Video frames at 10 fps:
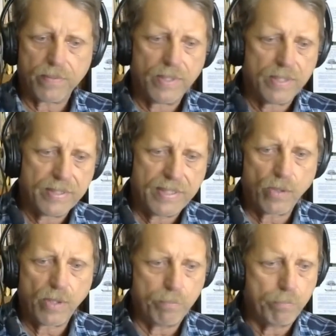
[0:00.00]
tell
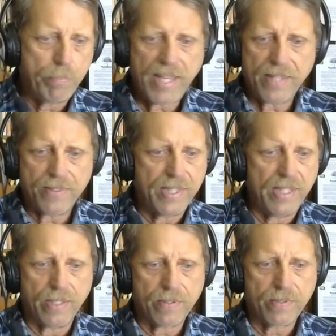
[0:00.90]
them bad
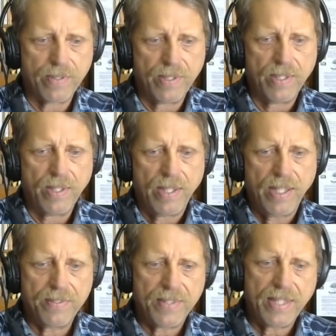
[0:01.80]
things,
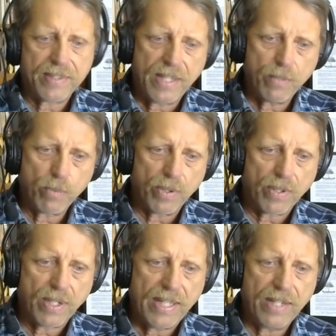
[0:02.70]
and that they were
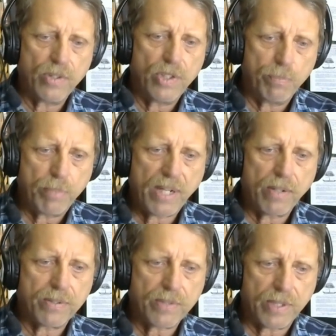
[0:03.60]
energy
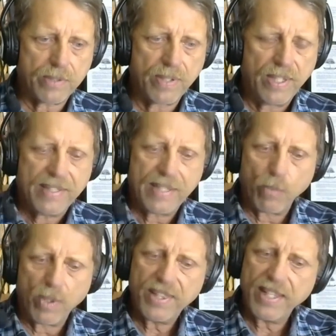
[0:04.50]
parasites. Now,
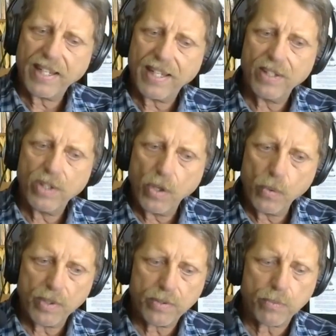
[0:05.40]
one thing I'd
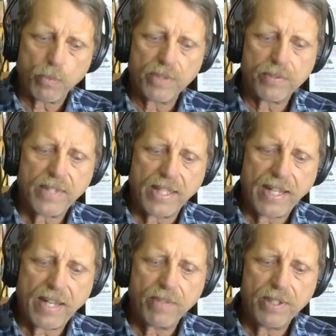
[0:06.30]
noticed was that
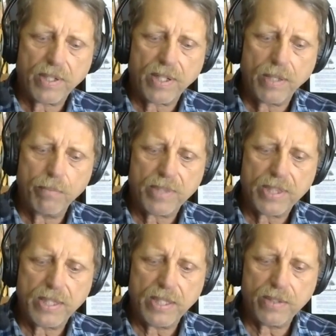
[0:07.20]
every time
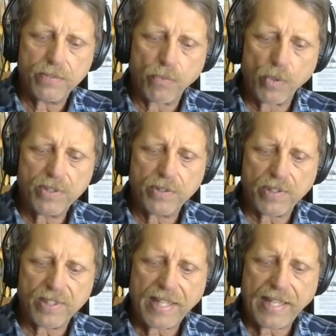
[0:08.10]
these voices
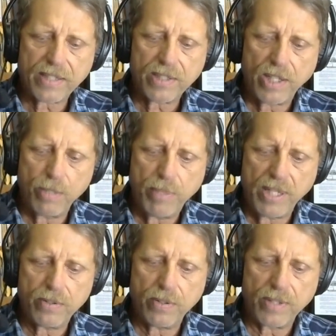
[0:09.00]
attacked a
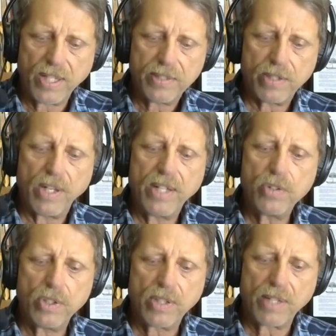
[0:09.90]
patient, their energy
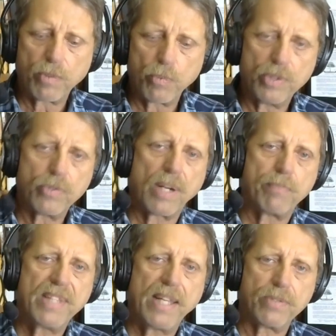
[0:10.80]
level would drop
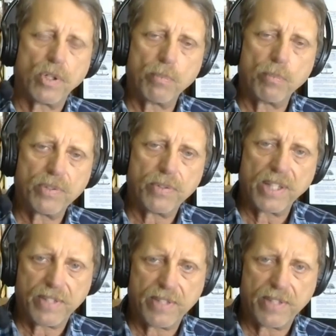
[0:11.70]
down to almost nothing.